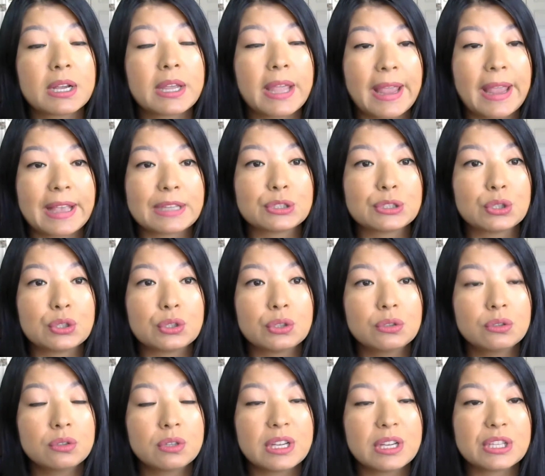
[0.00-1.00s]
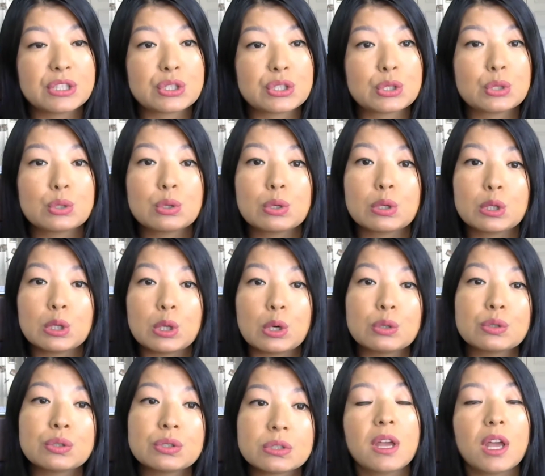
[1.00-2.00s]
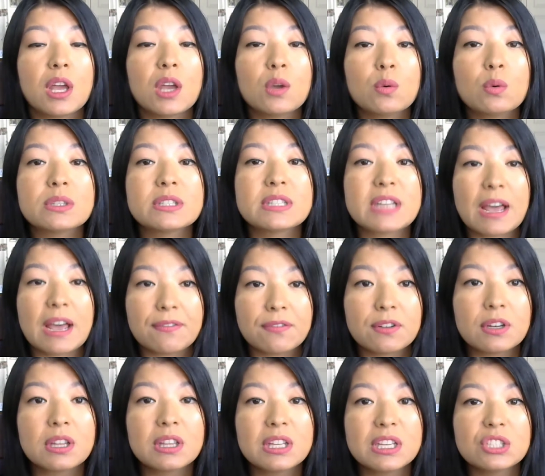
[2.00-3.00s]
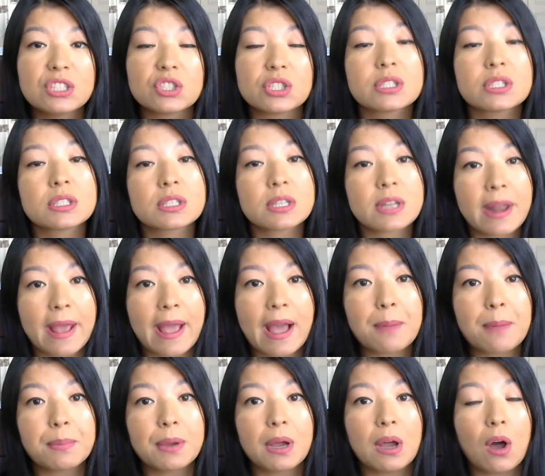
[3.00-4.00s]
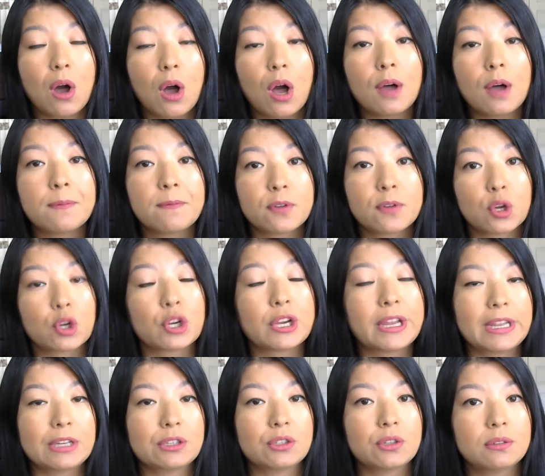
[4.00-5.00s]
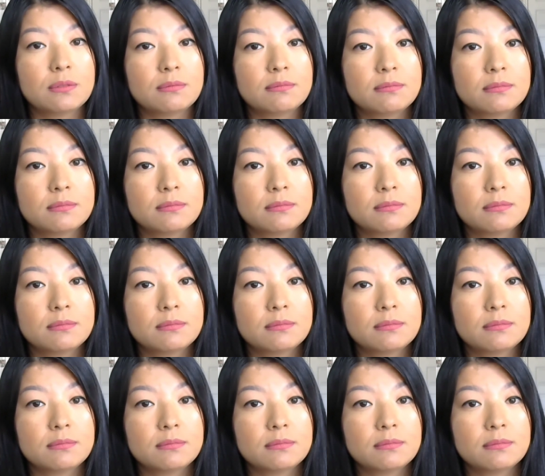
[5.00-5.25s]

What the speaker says: handle is too close, it will definitely just snap off your handle.